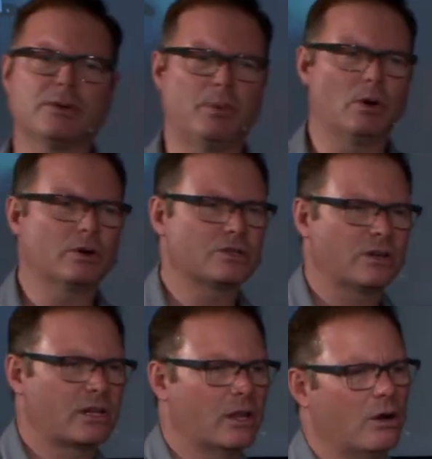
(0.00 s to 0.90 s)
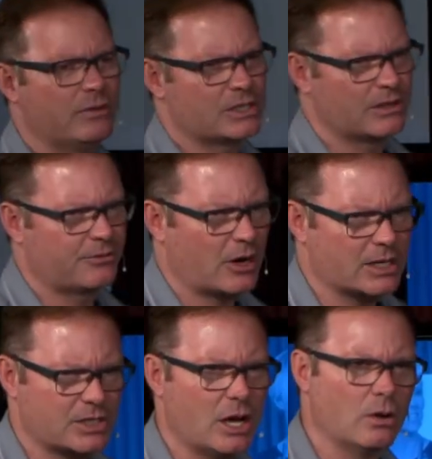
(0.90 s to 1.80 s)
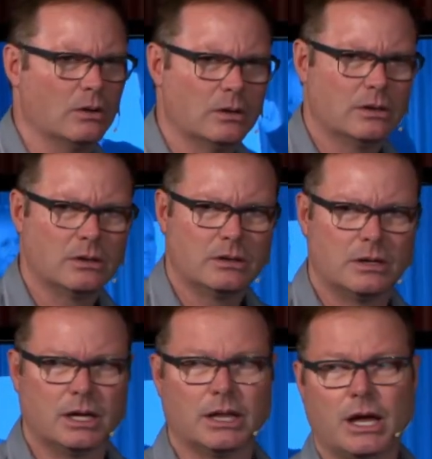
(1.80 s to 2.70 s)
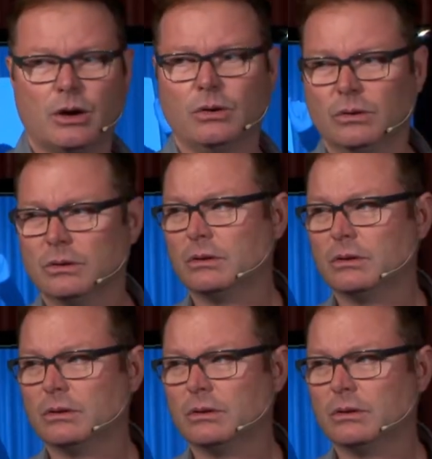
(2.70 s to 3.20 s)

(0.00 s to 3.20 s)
the borders of Clovis and Fresno. Hello?